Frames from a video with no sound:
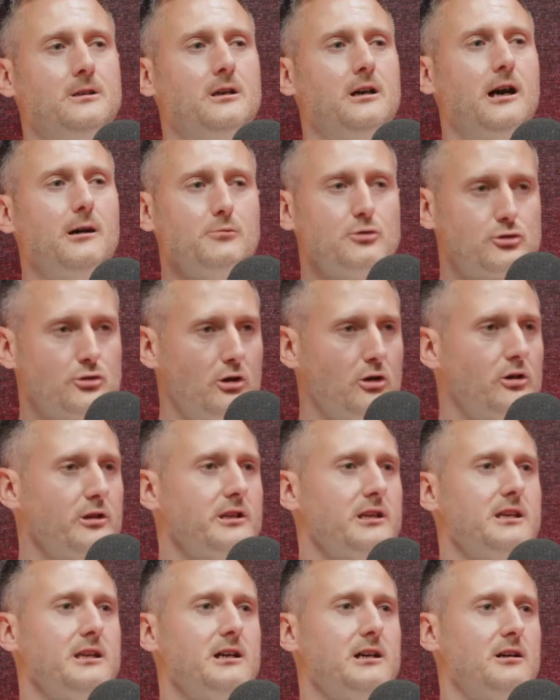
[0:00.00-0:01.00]
I'm struggling
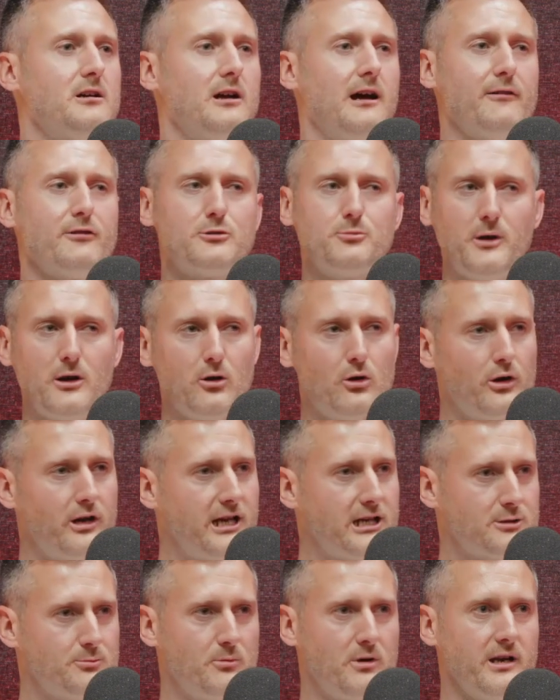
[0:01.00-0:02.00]
here. I've spent all
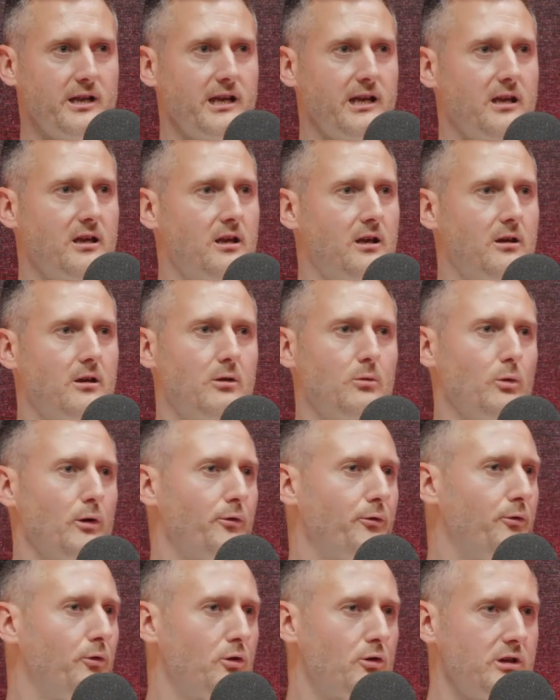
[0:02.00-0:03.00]
this money. We're
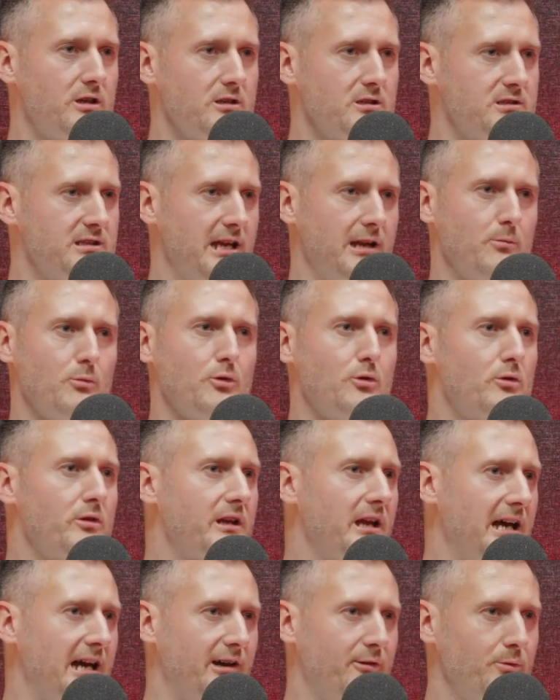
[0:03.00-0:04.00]
4 years in. We're
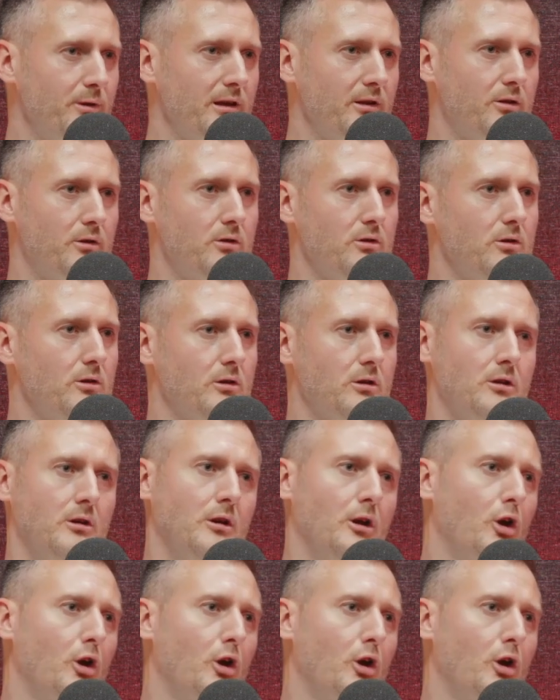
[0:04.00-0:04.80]
only halfway through.